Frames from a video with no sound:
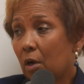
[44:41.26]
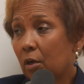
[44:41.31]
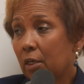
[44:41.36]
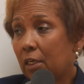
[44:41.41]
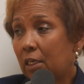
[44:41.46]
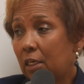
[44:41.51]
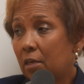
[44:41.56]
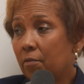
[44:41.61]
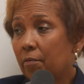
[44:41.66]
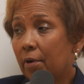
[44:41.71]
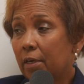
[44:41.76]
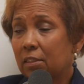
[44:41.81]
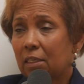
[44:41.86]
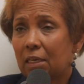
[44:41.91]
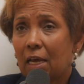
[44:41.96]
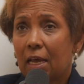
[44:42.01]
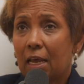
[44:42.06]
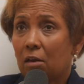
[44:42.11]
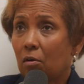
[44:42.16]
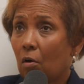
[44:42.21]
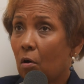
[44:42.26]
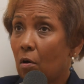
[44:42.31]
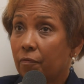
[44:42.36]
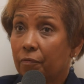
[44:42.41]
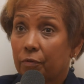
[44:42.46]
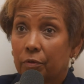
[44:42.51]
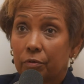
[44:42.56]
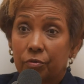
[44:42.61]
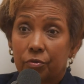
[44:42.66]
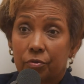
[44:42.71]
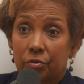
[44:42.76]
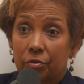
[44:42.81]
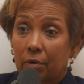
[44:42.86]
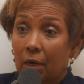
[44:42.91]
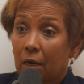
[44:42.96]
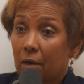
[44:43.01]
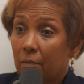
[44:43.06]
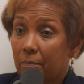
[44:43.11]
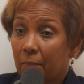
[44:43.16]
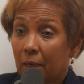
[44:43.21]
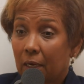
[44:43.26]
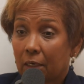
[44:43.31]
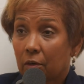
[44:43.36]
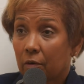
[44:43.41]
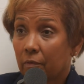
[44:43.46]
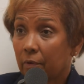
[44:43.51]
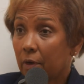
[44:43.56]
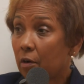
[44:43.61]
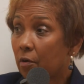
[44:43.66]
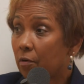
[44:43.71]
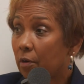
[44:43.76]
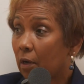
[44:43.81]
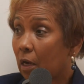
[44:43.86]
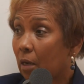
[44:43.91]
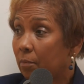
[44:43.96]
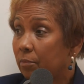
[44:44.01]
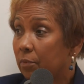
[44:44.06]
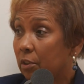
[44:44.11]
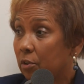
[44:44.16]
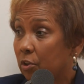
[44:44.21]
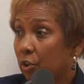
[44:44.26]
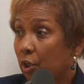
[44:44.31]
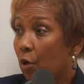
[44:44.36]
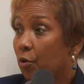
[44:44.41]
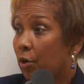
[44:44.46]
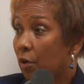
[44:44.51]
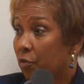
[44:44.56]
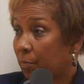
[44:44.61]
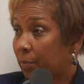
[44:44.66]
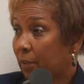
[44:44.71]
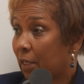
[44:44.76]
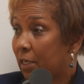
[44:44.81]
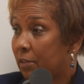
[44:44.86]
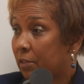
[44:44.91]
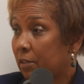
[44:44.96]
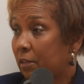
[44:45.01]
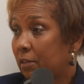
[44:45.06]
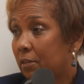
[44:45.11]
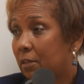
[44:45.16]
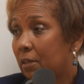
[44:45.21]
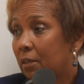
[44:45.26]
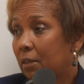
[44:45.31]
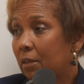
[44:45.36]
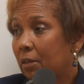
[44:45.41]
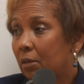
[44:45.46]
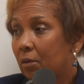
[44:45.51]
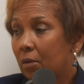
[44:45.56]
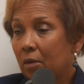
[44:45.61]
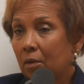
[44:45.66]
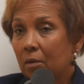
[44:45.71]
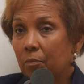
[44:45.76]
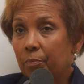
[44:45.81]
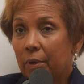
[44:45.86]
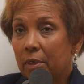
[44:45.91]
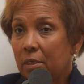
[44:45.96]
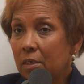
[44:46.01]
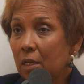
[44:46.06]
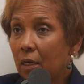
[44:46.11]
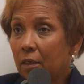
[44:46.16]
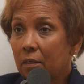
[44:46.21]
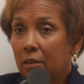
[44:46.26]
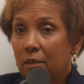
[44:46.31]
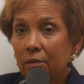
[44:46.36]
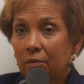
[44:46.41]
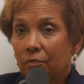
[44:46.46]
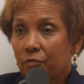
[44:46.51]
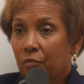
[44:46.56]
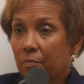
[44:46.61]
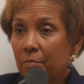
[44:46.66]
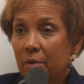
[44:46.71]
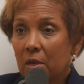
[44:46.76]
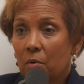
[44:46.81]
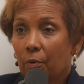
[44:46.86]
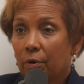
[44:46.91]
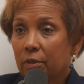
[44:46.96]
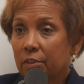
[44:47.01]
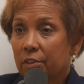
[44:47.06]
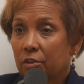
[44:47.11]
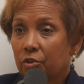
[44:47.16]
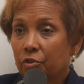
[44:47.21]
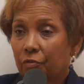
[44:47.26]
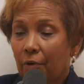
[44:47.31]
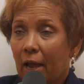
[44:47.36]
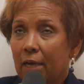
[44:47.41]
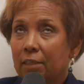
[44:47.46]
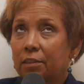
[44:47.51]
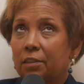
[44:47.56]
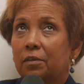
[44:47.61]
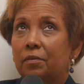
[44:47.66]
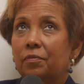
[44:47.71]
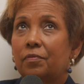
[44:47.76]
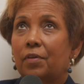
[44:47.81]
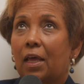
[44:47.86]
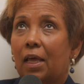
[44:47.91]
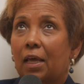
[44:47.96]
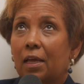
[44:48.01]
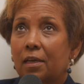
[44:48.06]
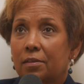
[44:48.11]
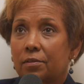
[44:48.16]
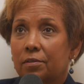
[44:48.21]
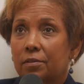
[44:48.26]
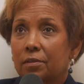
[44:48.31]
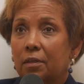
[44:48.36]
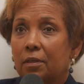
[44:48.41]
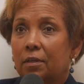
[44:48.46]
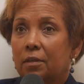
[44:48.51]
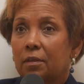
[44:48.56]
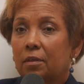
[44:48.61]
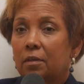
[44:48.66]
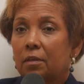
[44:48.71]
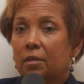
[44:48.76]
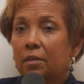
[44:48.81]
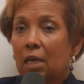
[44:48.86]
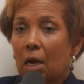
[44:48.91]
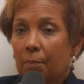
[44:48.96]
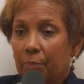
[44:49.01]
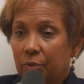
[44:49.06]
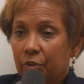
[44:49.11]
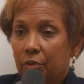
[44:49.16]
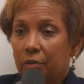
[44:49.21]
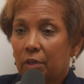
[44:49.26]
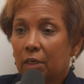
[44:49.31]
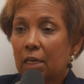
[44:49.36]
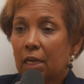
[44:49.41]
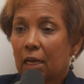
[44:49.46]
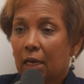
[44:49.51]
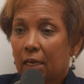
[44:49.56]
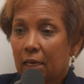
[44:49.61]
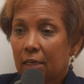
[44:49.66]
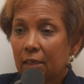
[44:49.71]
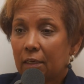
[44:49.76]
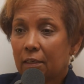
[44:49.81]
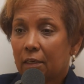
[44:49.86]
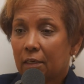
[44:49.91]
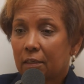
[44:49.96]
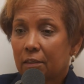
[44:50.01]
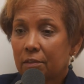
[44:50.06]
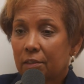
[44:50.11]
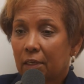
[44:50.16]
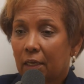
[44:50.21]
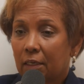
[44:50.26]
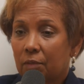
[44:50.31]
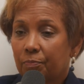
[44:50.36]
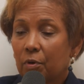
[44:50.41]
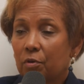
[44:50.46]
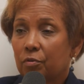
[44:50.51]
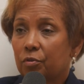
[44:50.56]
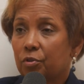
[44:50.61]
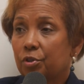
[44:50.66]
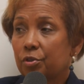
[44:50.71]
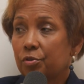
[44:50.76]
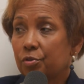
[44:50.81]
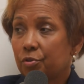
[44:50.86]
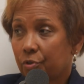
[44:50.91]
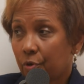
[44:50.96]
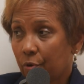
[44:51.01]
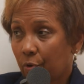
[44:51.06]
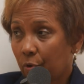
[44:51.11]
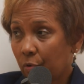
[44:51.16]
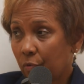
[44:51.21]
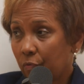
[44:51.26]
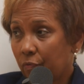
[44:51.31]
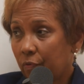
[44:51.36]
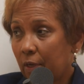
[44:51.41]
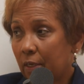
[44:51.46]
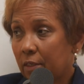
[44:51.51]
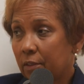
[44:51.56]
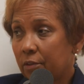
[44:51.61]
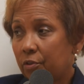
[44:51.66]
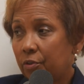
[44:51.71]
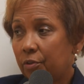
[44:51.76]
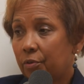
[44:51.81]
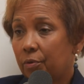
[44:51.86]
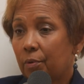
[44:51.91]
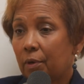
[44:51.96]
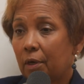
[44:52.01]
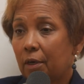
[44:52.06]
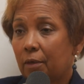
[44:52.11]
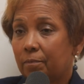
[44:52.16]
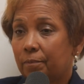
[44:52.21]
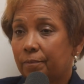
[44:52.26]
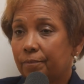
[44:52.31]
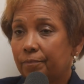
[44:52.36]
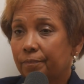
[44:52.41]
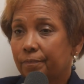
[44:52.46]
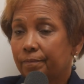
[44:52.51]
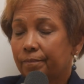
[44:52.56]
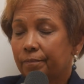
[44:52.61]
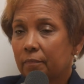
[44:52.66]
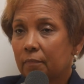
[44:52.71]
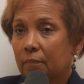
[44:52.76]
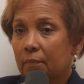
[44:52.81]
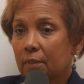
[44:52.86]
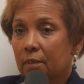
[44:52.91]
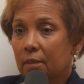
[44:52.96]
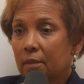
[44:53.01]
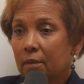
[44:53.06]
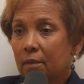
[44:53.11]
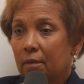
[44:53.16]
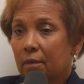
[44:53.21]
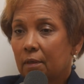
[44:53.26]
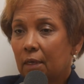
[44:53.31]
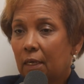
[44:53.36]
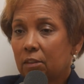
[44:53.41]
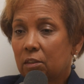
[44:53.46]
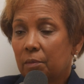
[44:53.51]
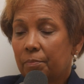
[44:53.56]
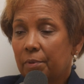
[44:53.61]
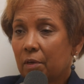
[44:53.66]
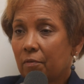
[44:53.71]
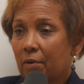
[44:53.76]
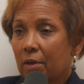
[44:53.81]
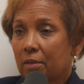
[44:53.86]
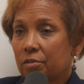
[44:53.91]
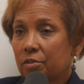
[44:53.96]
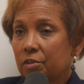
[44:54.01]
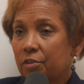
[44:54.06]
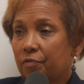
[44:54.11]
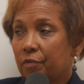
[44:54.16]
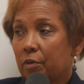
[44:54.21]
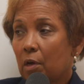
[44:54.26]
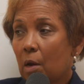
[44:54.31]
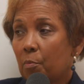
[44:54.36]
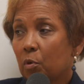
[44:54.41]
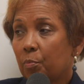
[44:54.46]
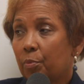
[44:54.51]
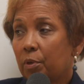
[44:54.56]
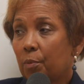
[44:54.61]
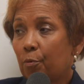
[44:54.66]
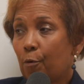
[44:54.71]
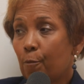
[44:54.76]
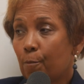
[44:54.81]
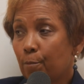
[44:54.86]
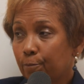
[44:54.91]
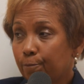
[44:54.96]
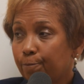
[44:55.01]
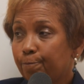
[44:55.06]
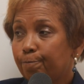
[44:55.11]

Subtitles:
a key reason. I had offers throughout my career to go to other places, but none for me were as attractive as the opportunity I had at NSA, both to serve and to be around such phenomenal people.